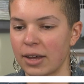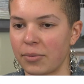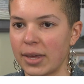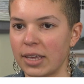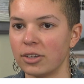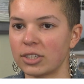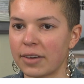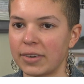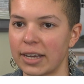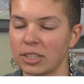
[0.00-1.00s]
We used to
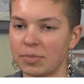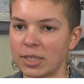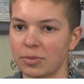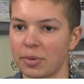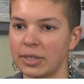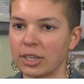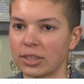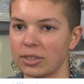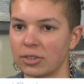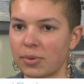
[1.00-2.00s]
have announcements, but we
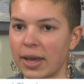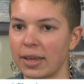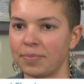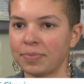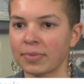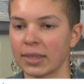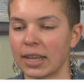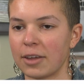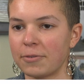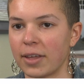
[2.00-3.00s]
took those away.
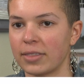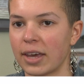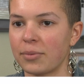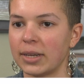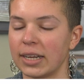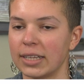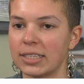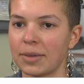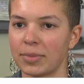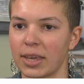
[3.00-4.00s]
And I felt that we needed
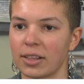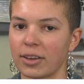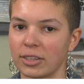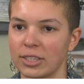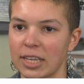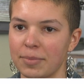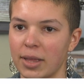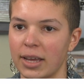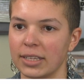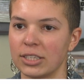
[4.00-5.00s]
something along those same
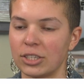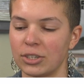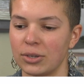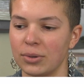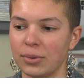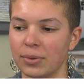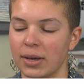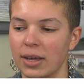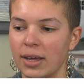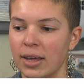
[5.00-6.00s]
lines to
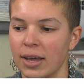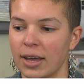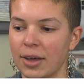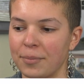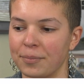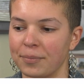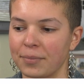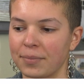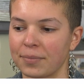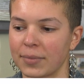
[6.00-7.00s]
um,
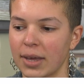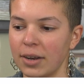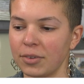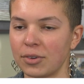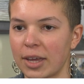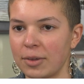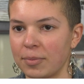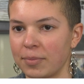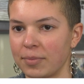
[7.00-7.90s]
kind of unite